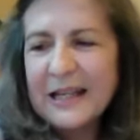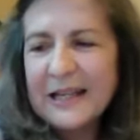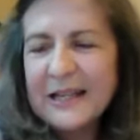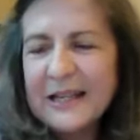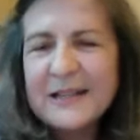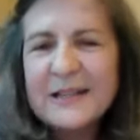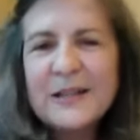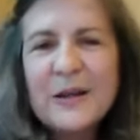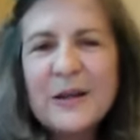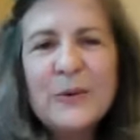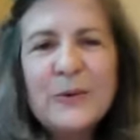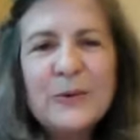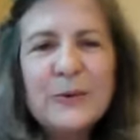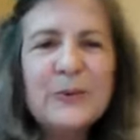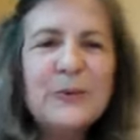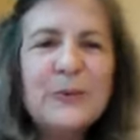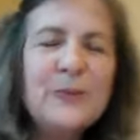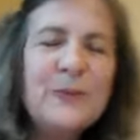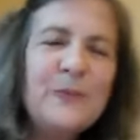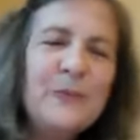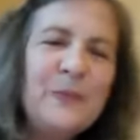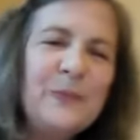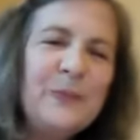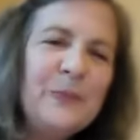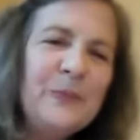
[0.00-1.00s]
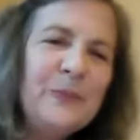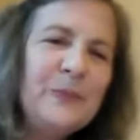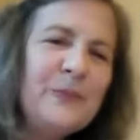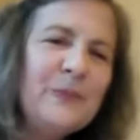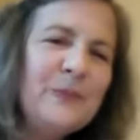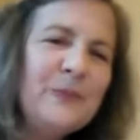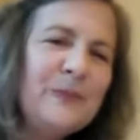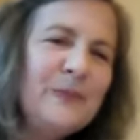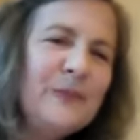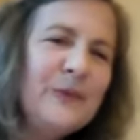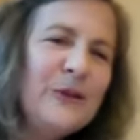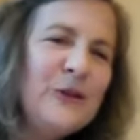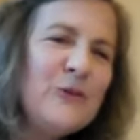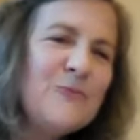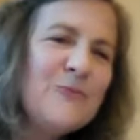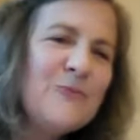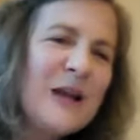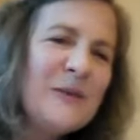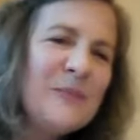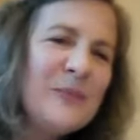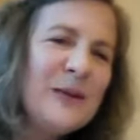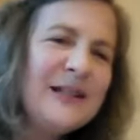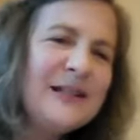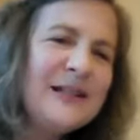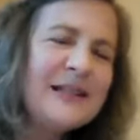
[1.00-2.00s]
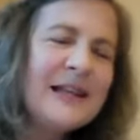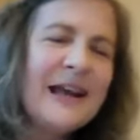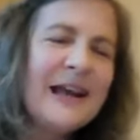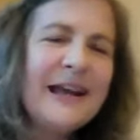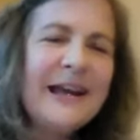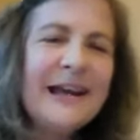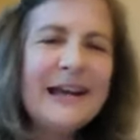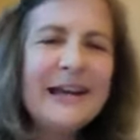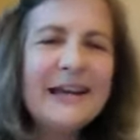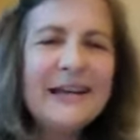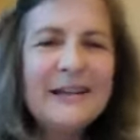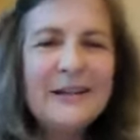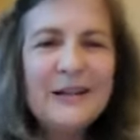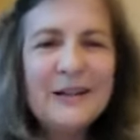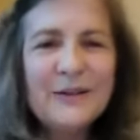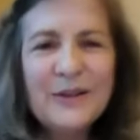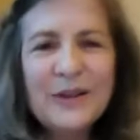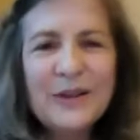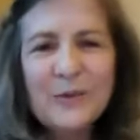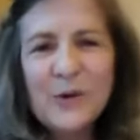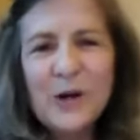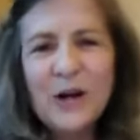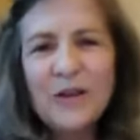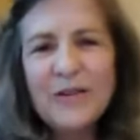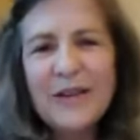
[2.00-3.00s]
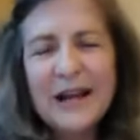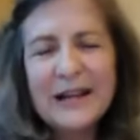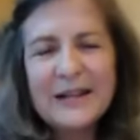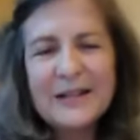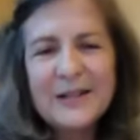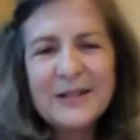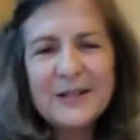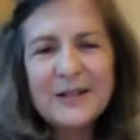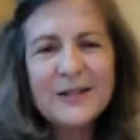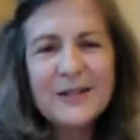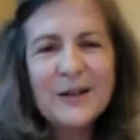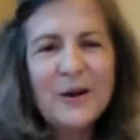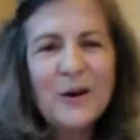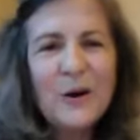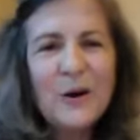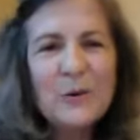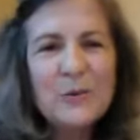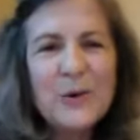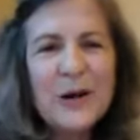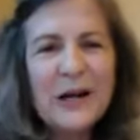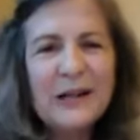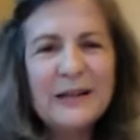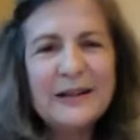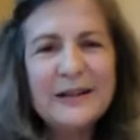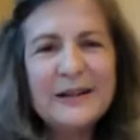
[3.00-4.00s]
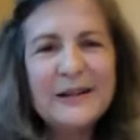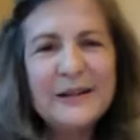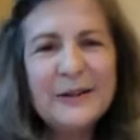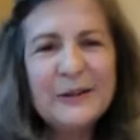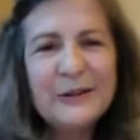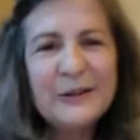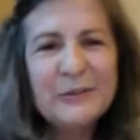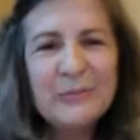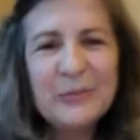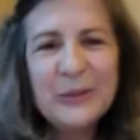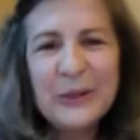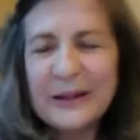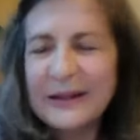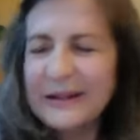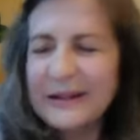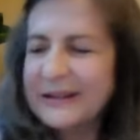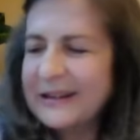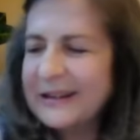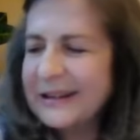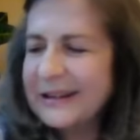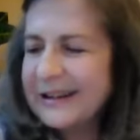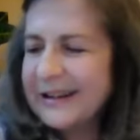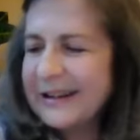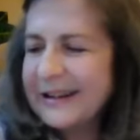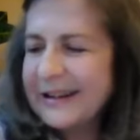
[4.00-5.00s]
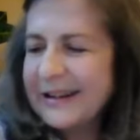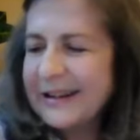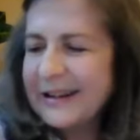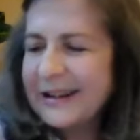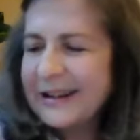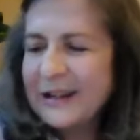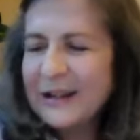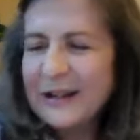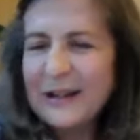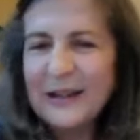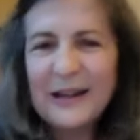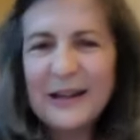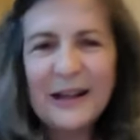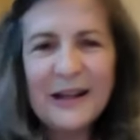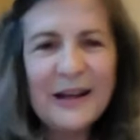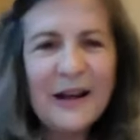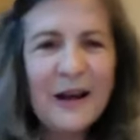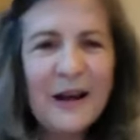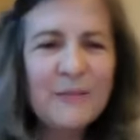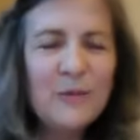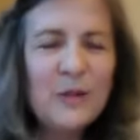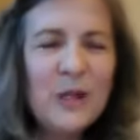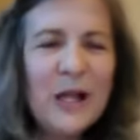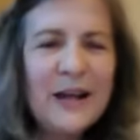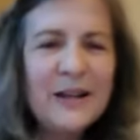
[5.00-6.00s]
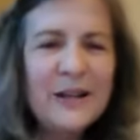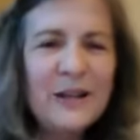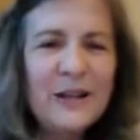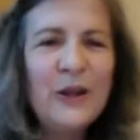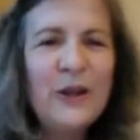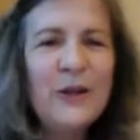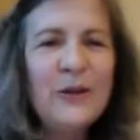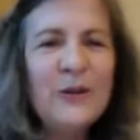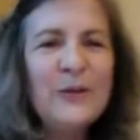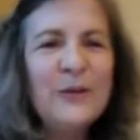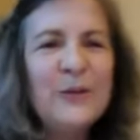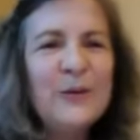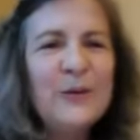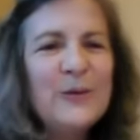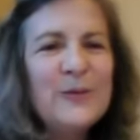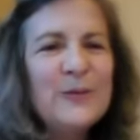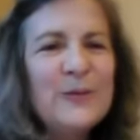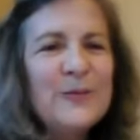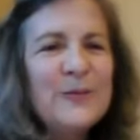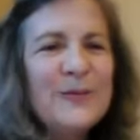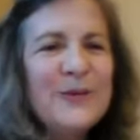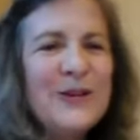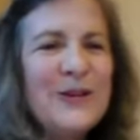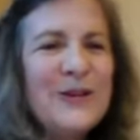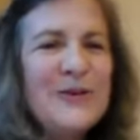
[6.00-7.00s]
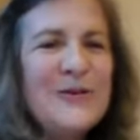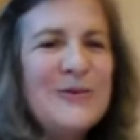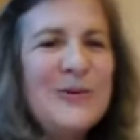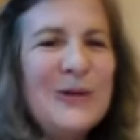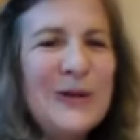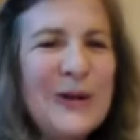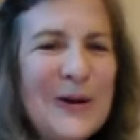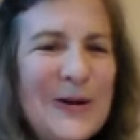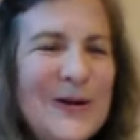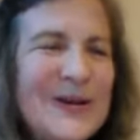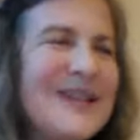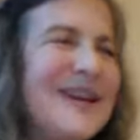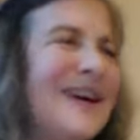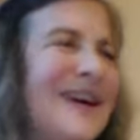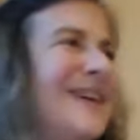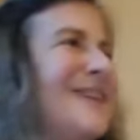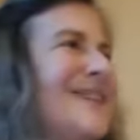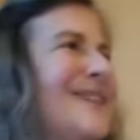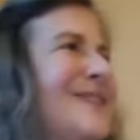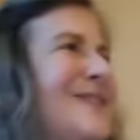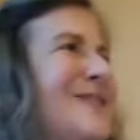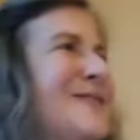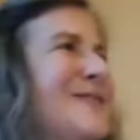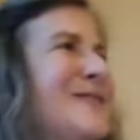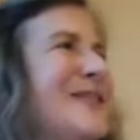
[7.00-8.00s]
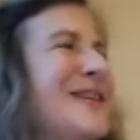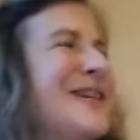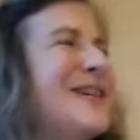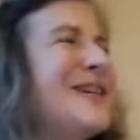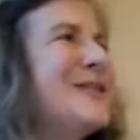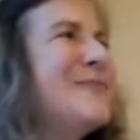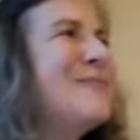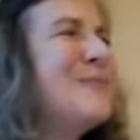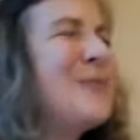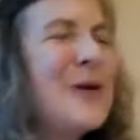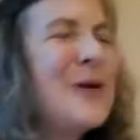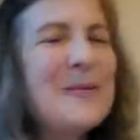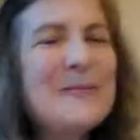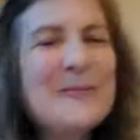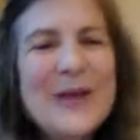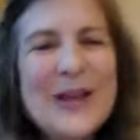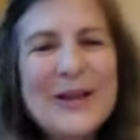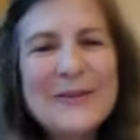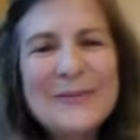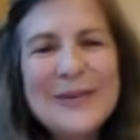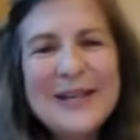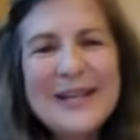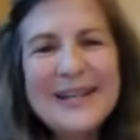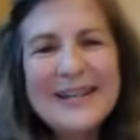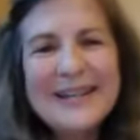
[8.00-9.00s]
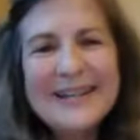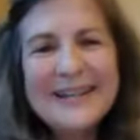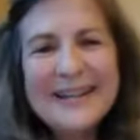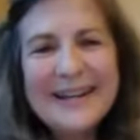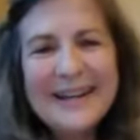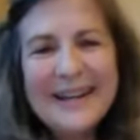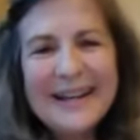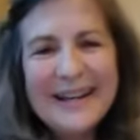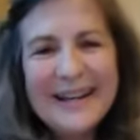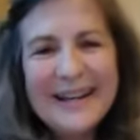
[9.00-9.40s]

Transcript: So you might be saying, well, that's all well and good, but I'm glad you learned how to do this, but maybe